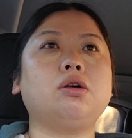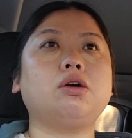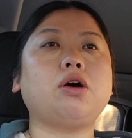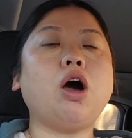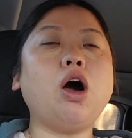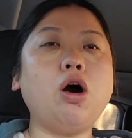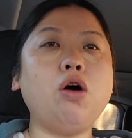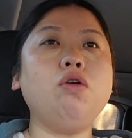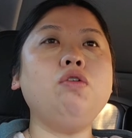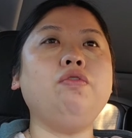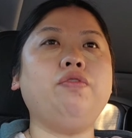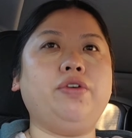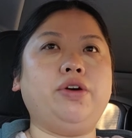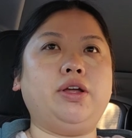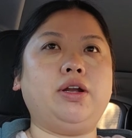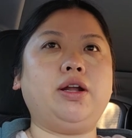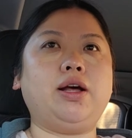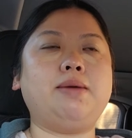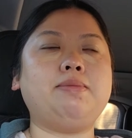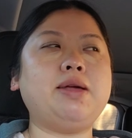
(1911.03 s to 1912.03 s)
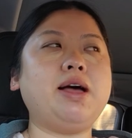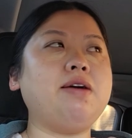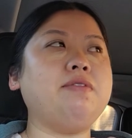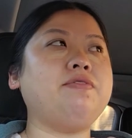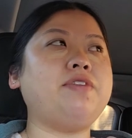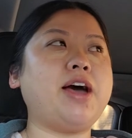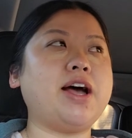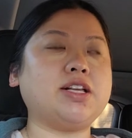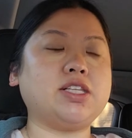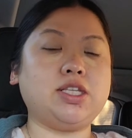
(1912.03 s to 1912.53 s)
COVID. I'm not
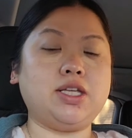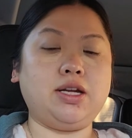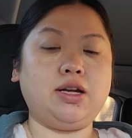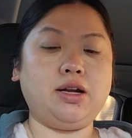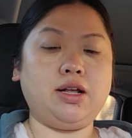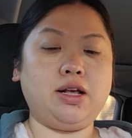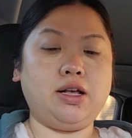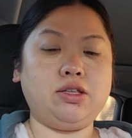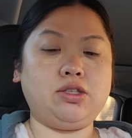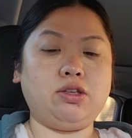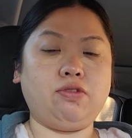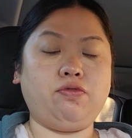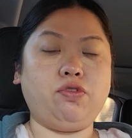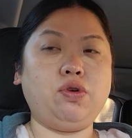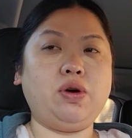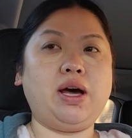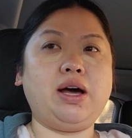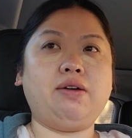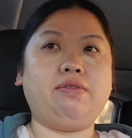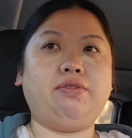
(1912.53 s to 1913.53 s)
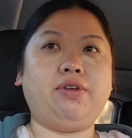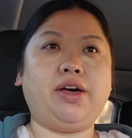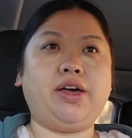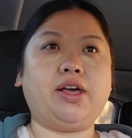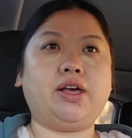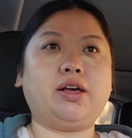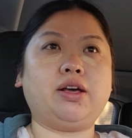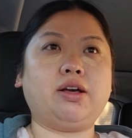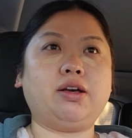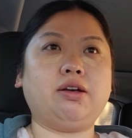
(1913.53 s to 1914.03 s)
vaccinated against if you have
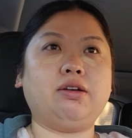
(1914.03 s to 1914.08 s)
like